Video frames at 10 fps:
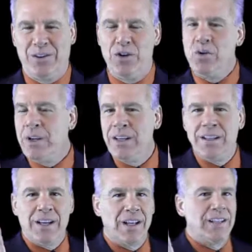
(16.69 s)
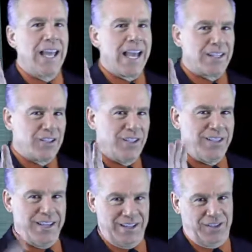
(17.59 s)
You can collect
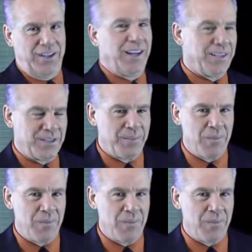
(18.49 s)
statistics